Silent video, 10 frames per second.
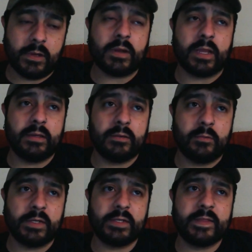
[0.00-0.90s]
Okay.
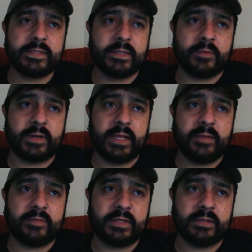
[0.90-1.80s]
When did they say they were going to
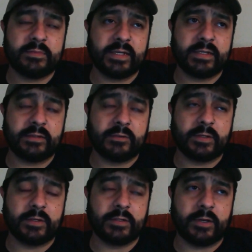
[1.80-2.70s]
have it done by?
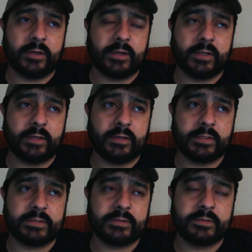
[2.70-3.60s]
Or are you going to?